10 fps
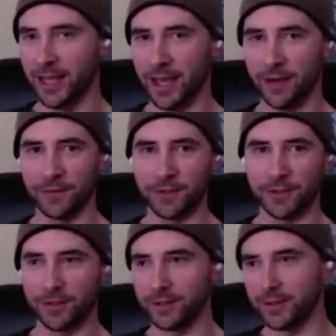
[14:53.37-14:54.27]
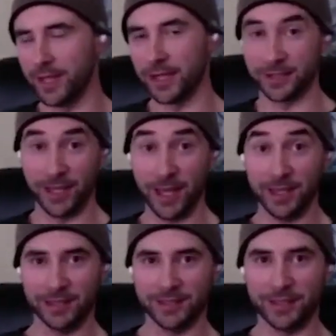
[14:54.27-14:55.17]
after the next
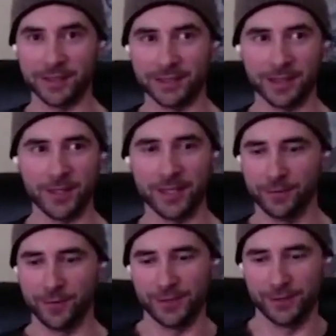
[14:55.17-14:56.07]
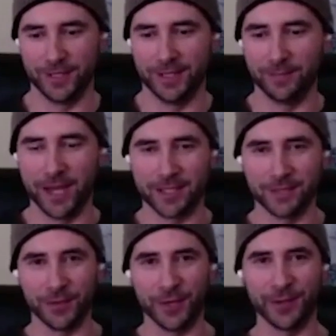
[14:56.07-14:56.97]
day the sale didn't come in at first it was like
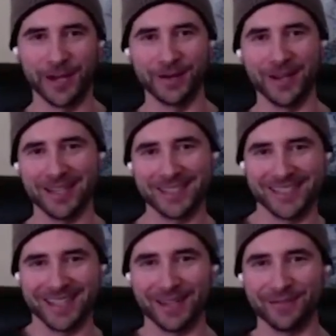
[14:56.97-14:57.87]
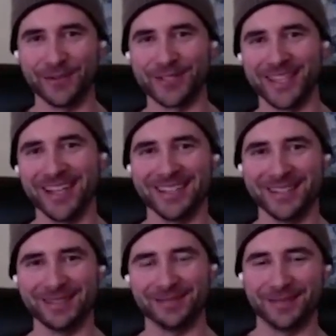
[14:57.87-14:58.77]
massive ROI right because like that first sale
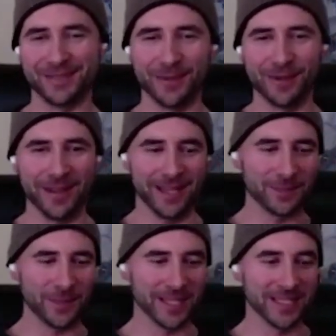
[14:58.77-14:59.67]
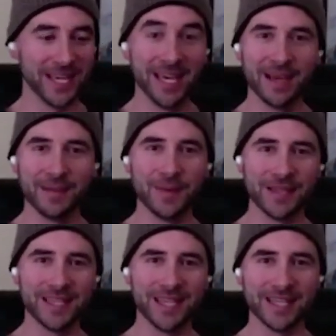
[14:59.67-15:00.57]
and small ad spend
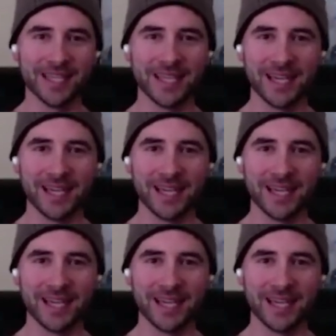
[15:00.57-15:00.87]
but then uh,